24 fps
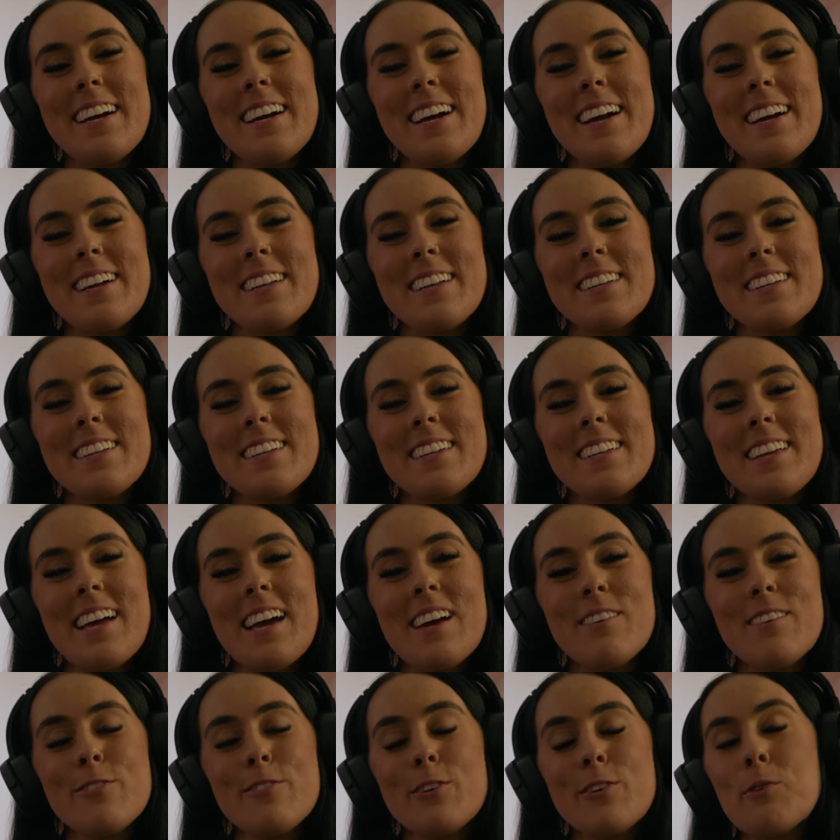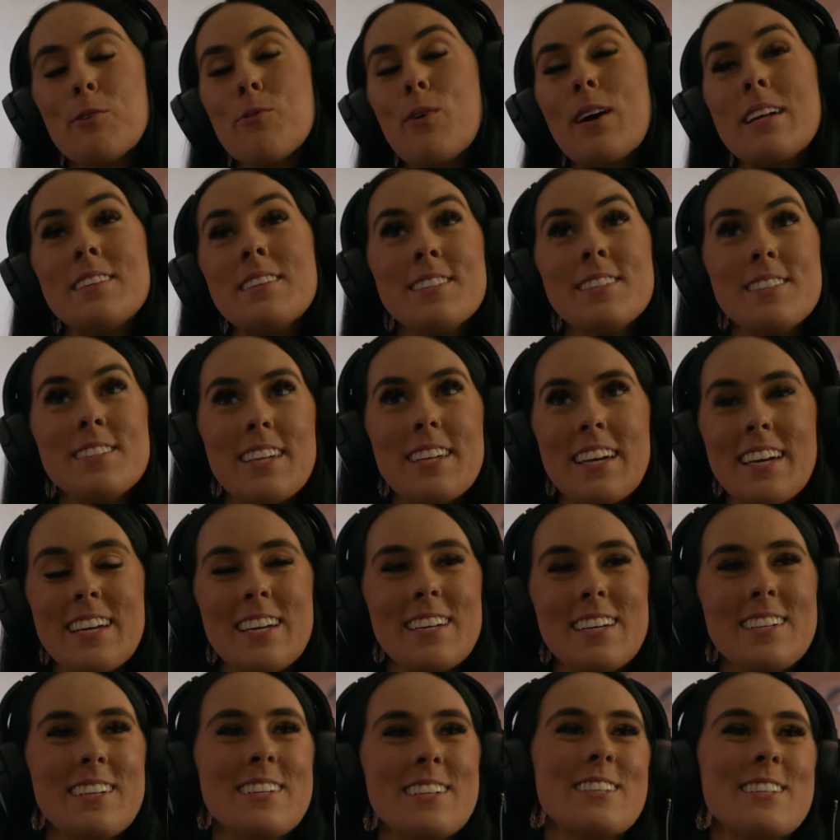and every
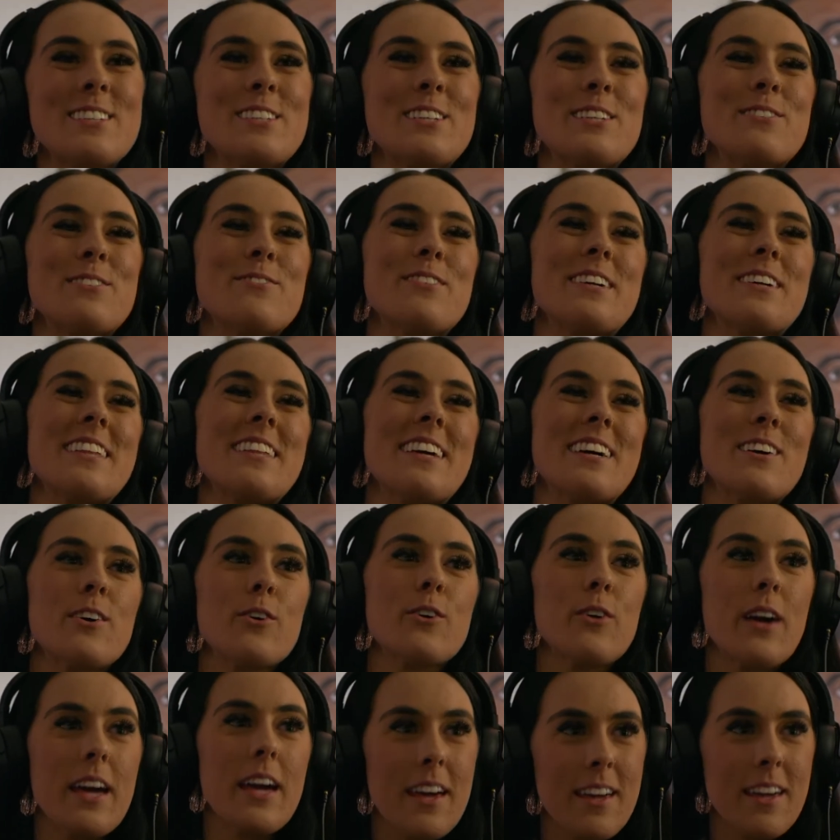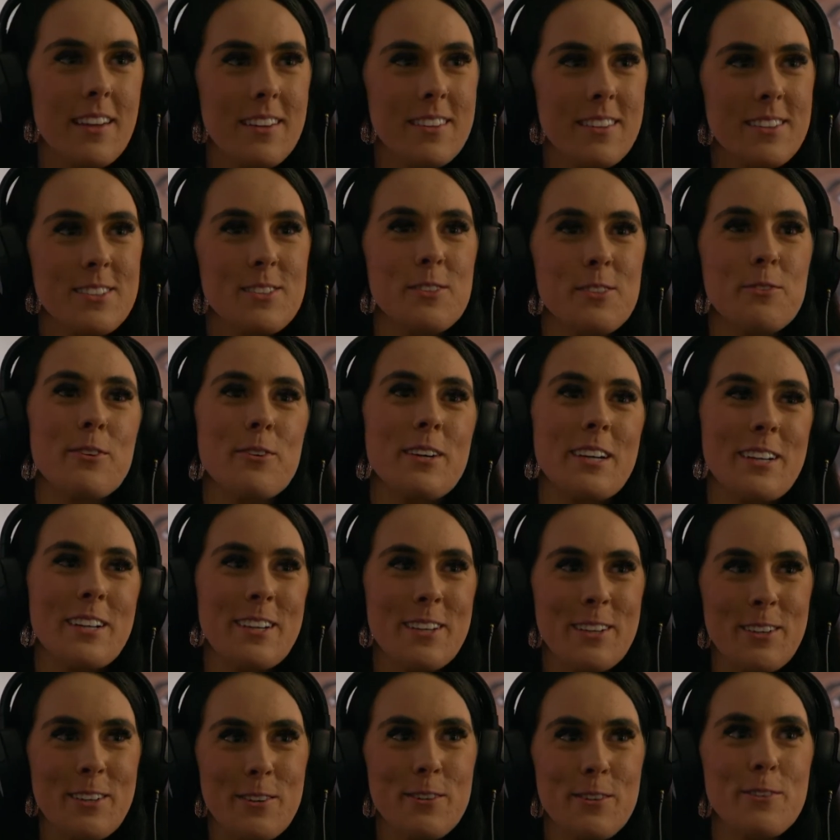Wednesday she'd be like, okay, so we're gonna
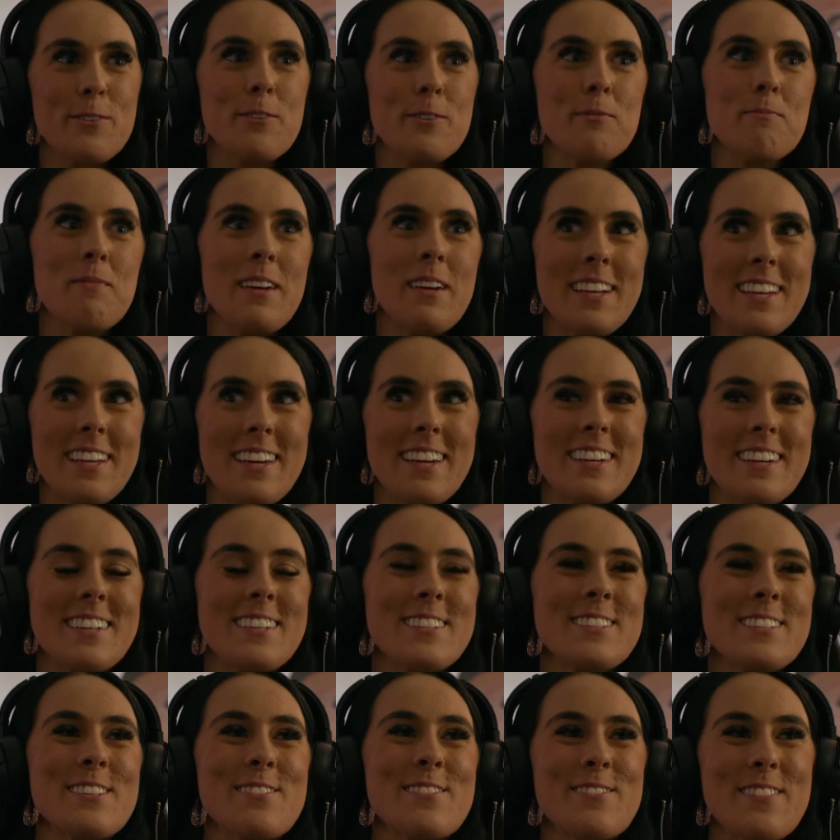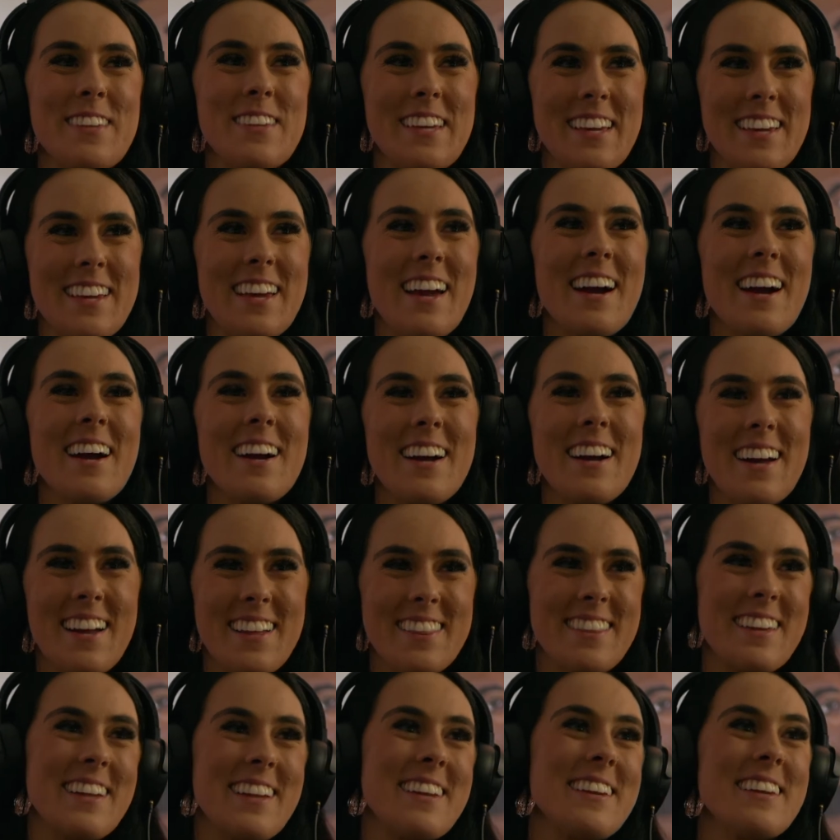go to a meeting or something. Yeah.
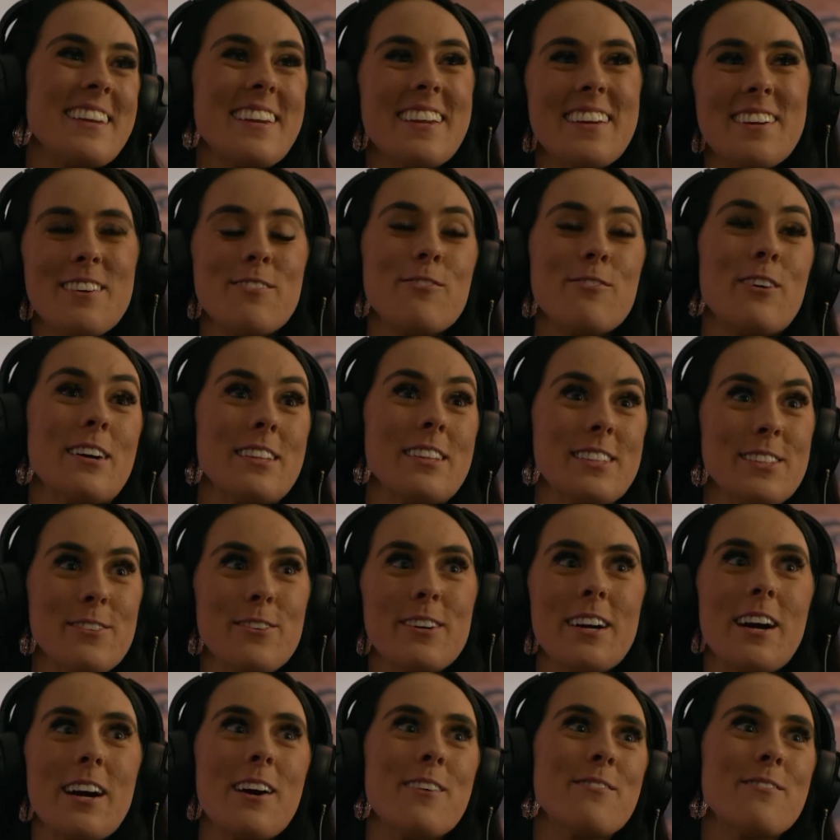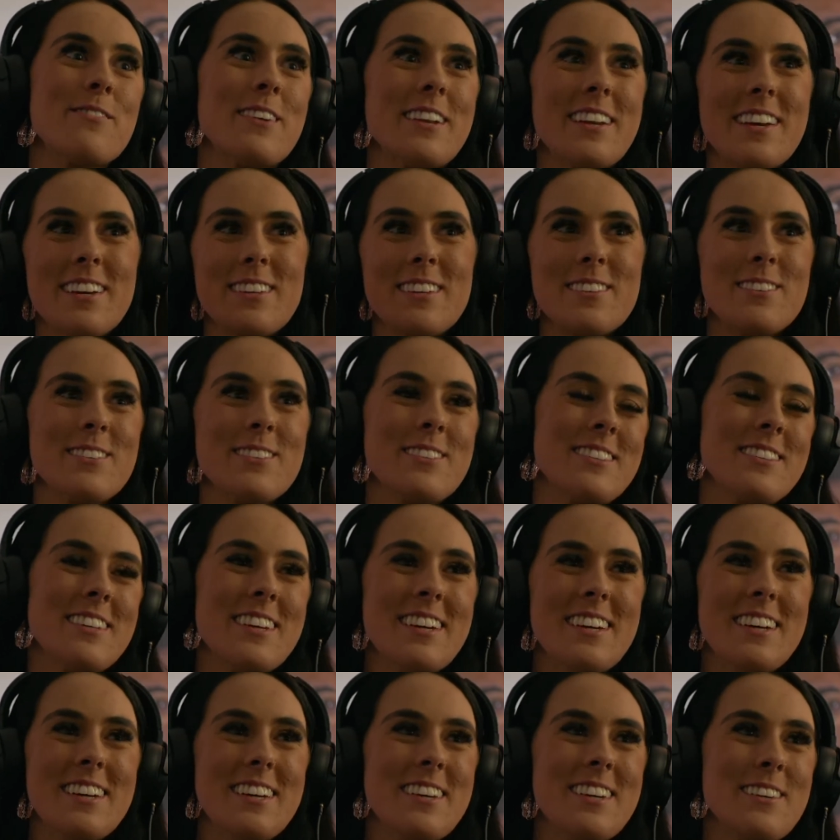And then Wednesday would come and I'd
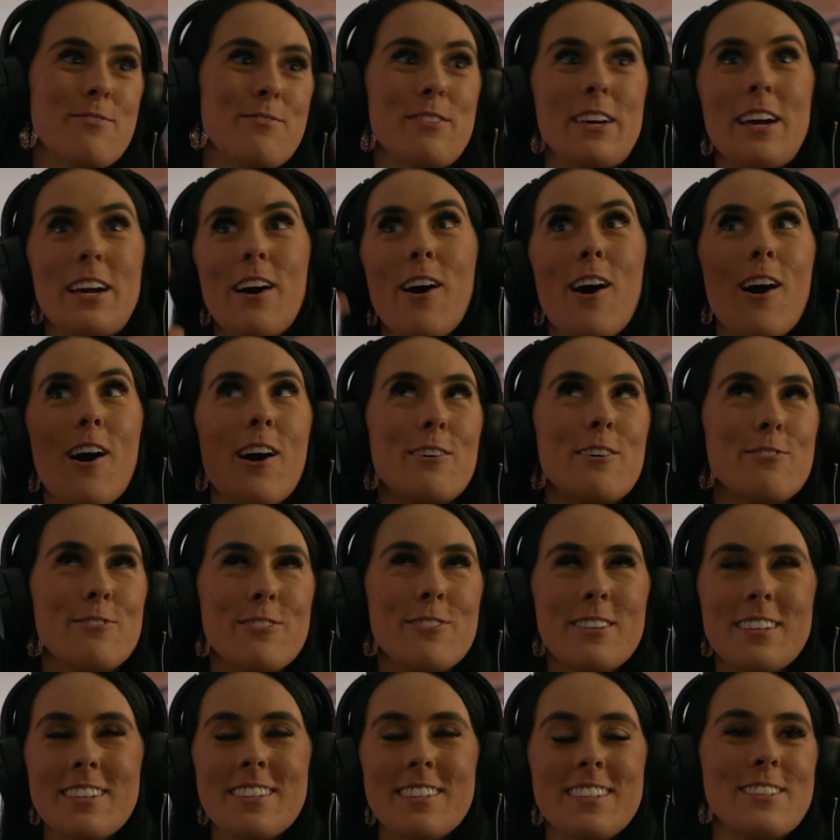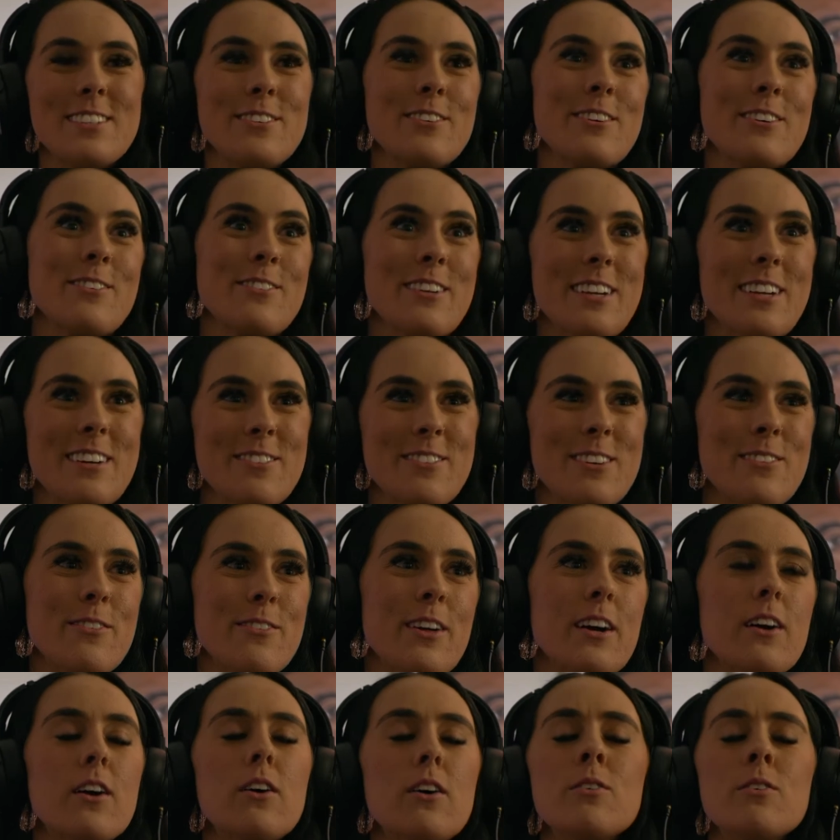be off and doing whatever. I'd be
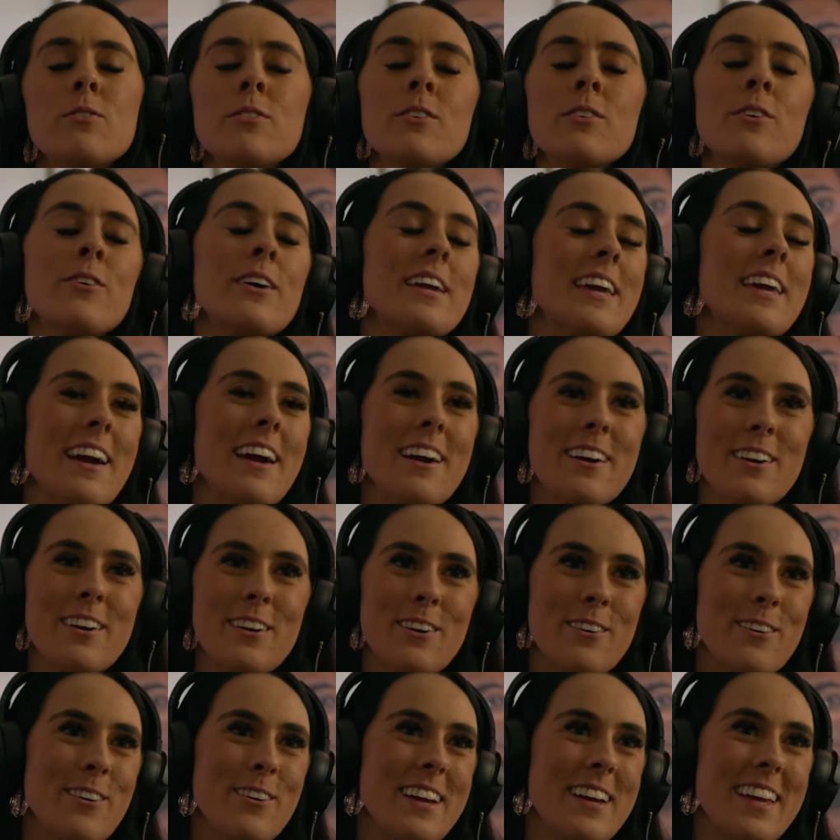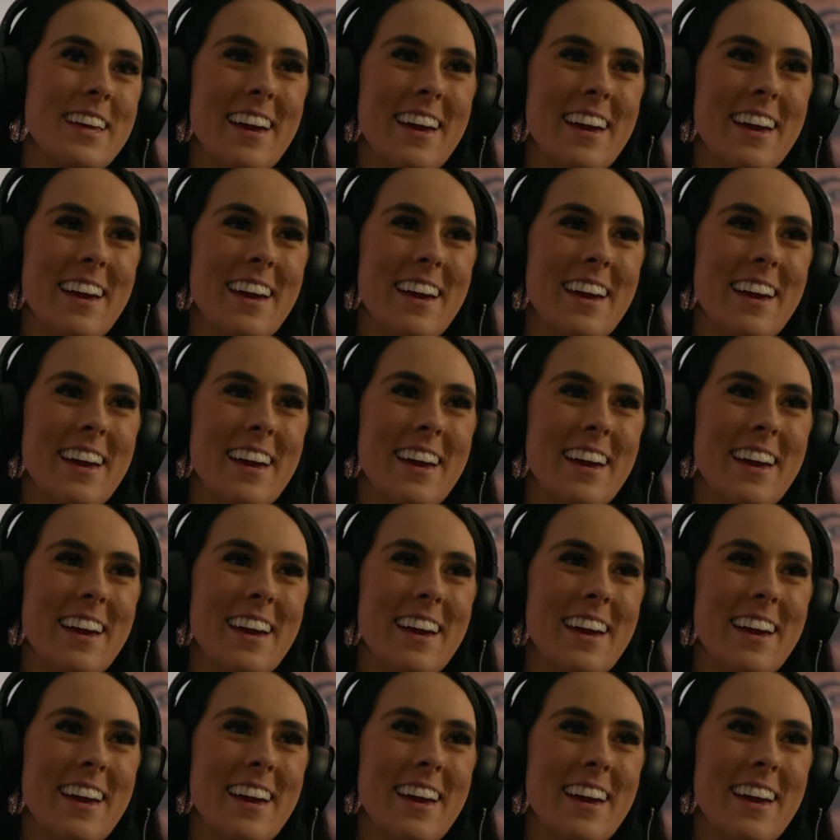like, oh no, I can't go.